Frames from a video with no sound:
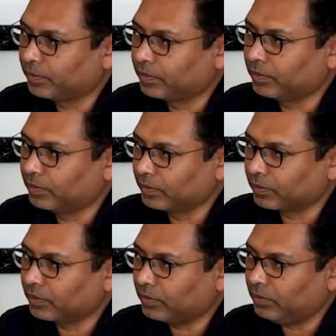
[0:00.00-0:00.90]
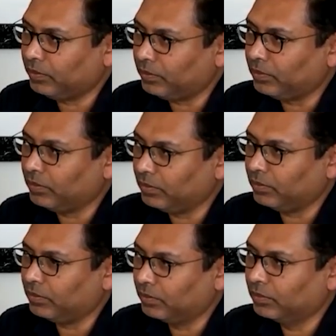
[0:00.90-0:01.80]

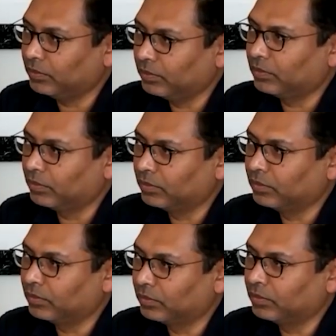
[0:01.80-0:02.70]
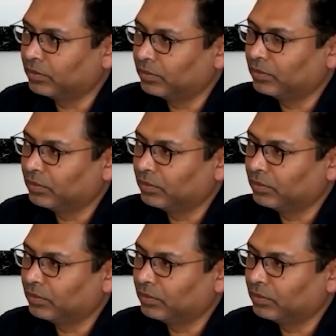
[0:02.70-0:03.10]
(not speaking)